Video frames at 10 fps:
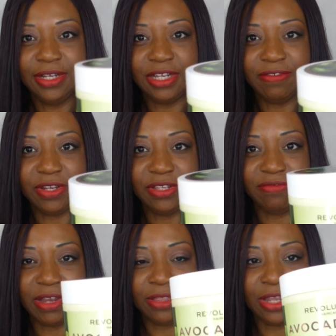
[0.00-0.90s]
There it is
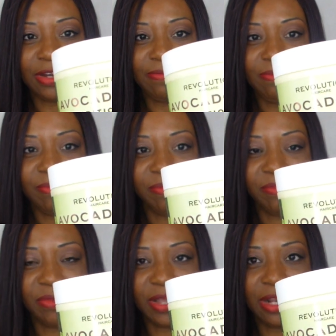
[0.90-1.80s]
right there.
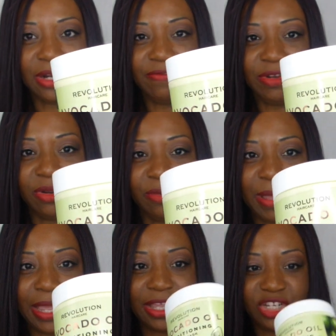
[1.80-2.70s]
Okay, lovely little
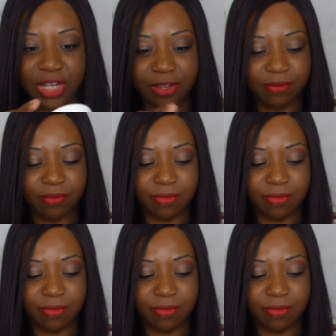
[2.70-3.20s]
packaging.